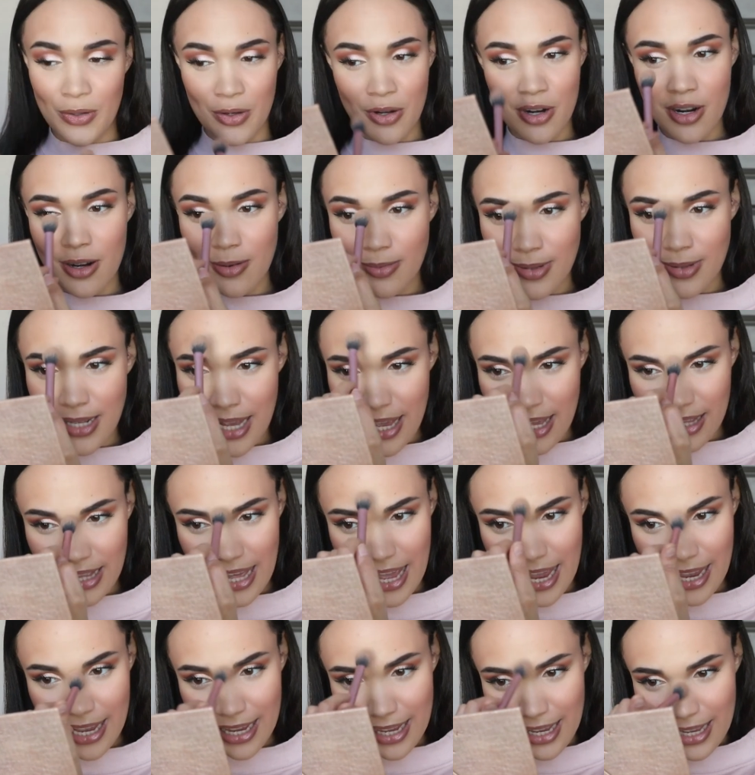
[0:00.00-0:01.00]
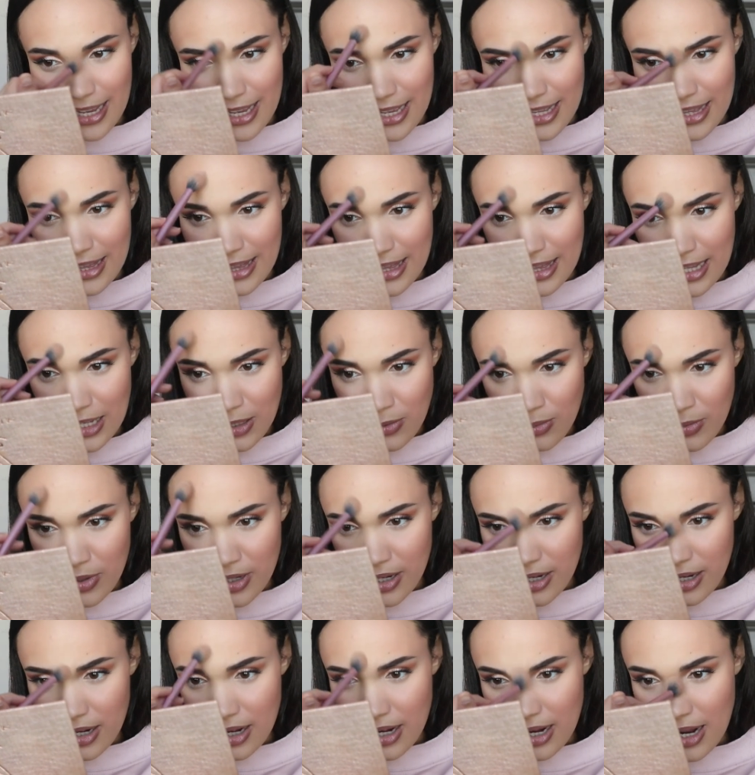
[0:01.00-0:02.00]
You know what I'm saying? Like this
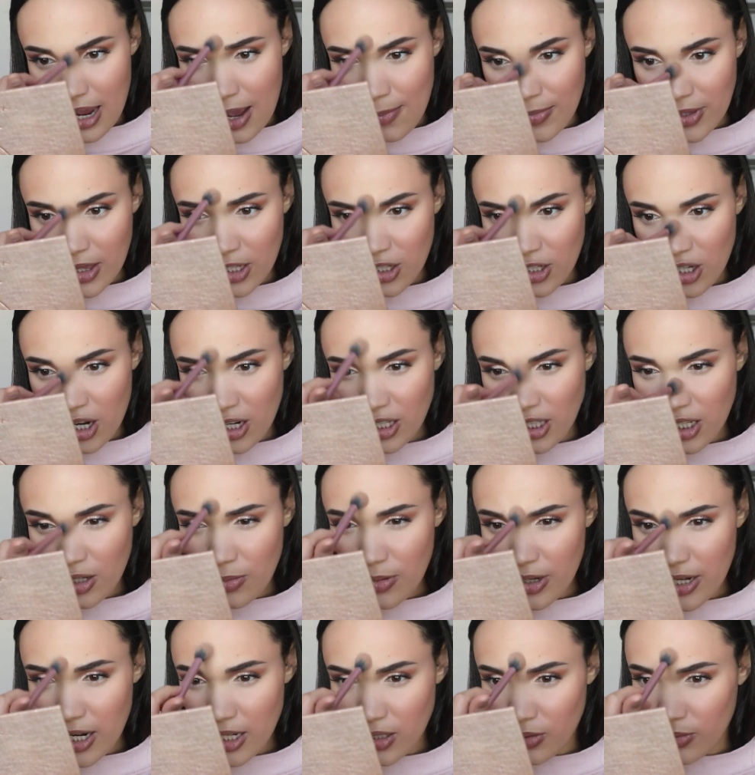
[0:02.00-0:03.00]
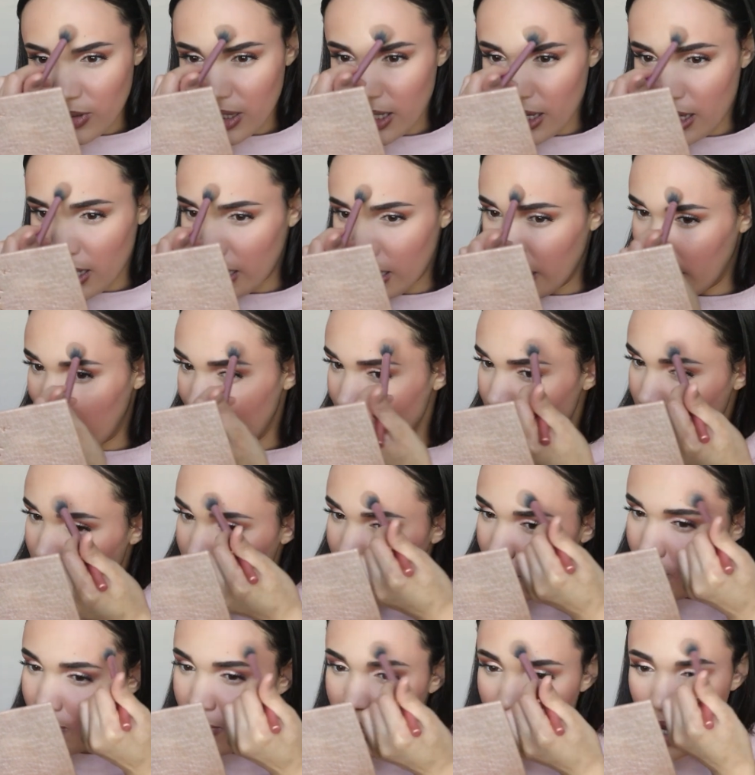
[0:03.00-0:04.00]
one, I mean, the Charlotte Tilbury doesn't really claim to
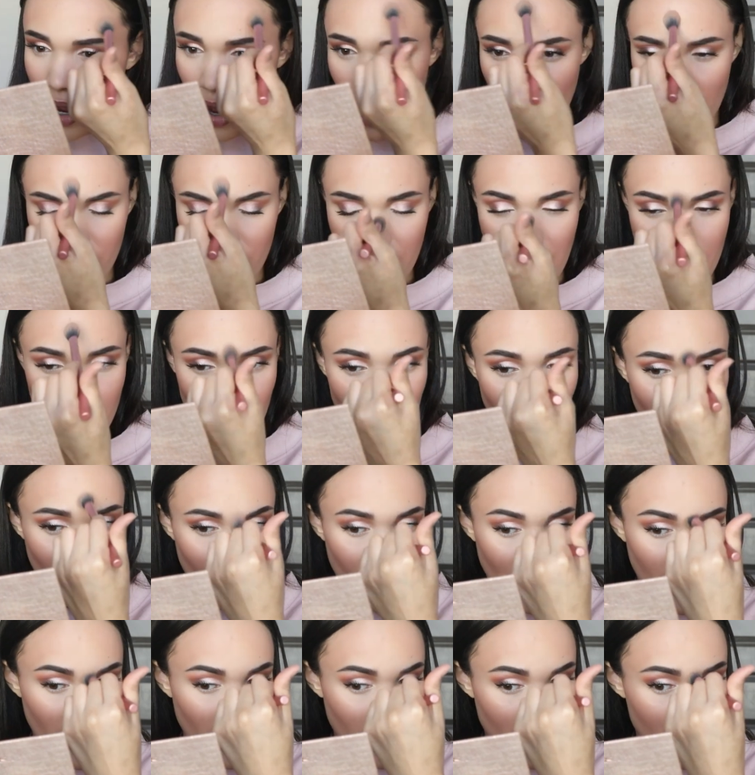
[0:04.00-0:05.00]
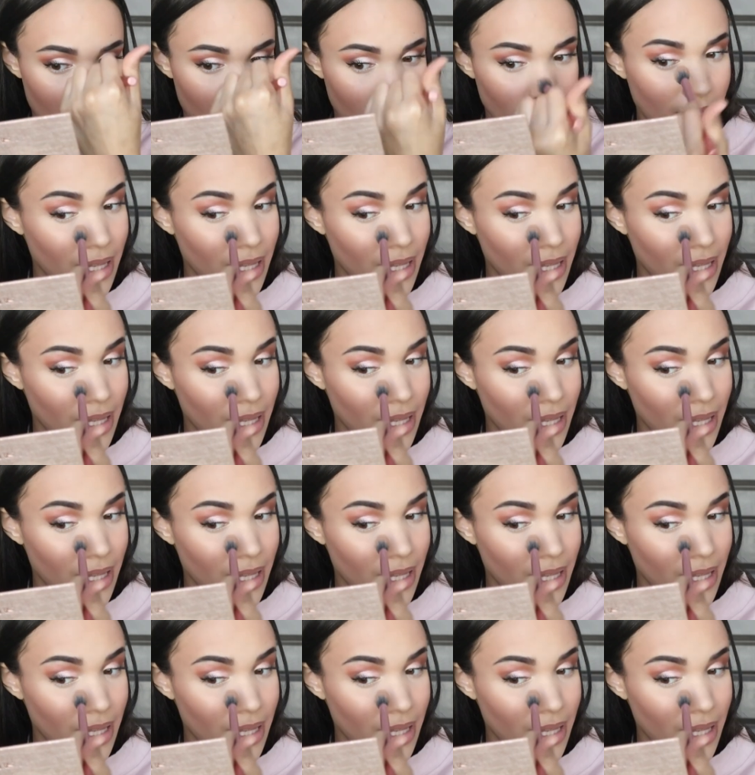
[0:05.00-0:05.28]
just be all that blurring.